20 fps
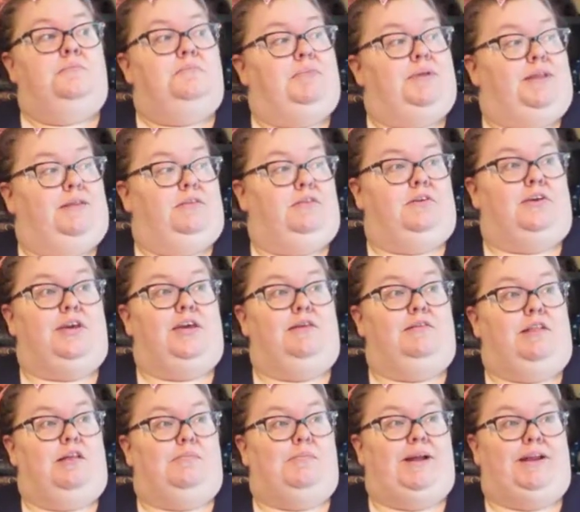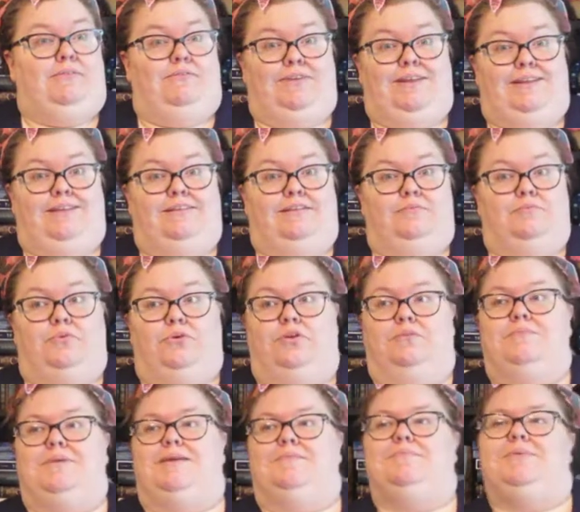But it's okay, they might have needed it more
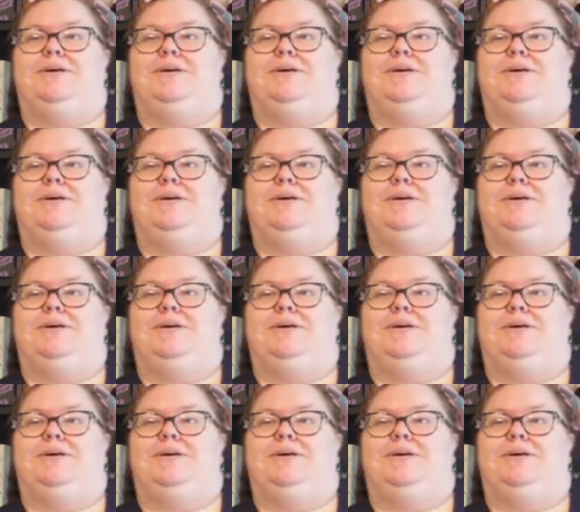than me.